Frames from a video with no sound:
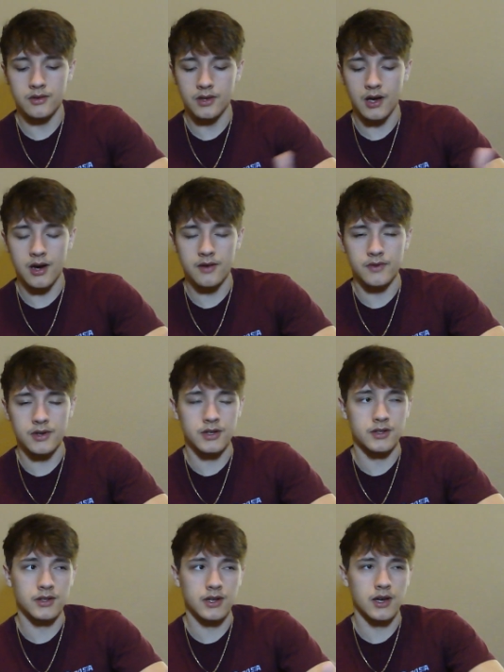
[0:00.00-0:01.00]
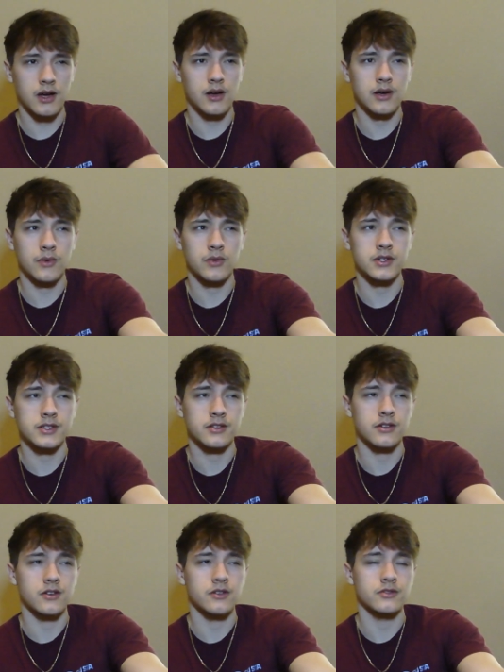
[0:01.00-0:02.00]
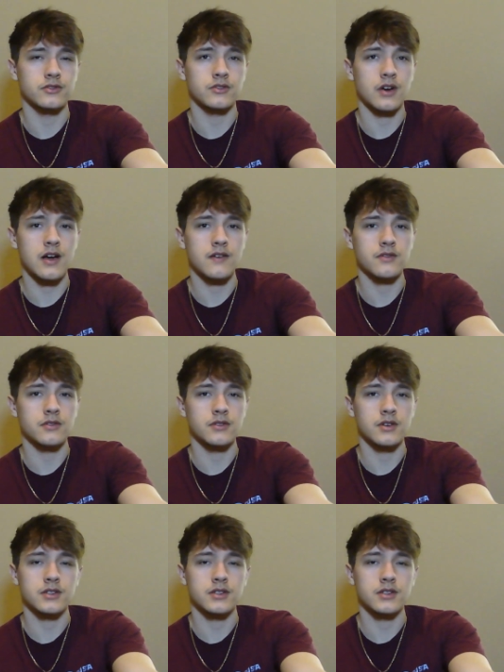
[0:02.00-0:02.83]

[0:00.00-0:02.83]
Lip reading: kind of I wouldn't necessarily call it driver.